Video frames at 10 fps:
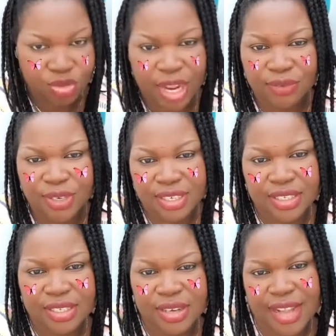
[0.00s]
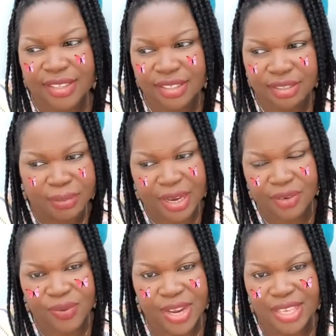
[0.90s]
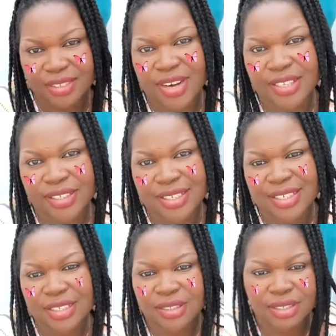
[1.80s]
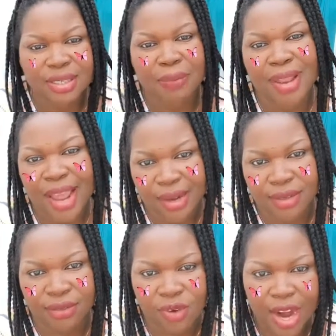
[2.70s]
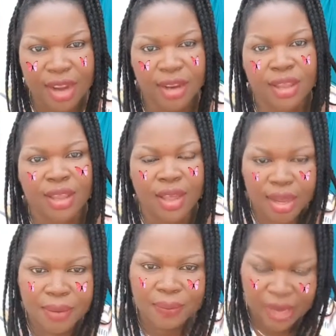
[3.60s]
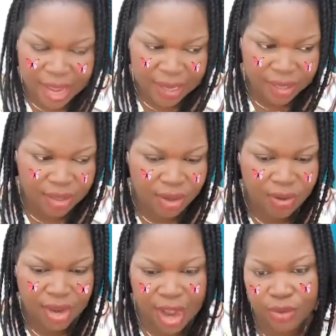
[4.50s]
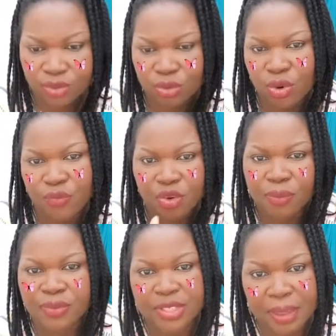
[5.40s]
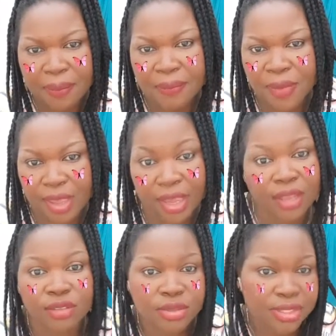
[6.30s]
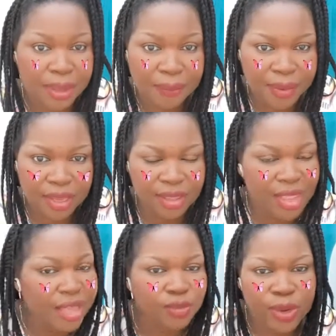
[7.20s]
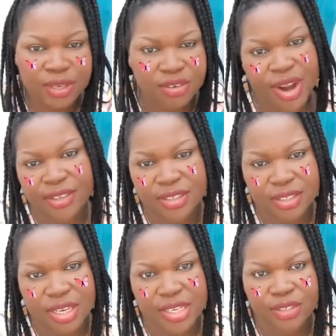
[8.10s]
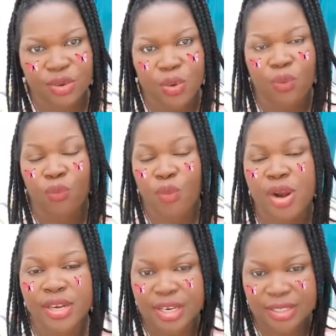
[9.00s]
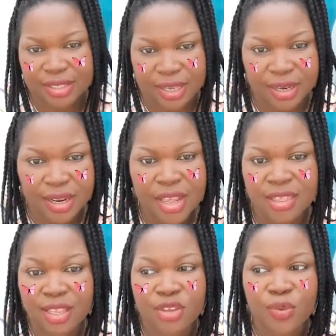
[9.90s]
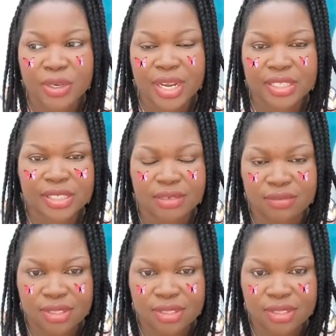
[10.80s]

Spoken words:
What is a strategy, by the way? A strategy is just a plan, right? A plan on how to go from step A to step B. That's what a strategy is. So what is it that you want to achieve?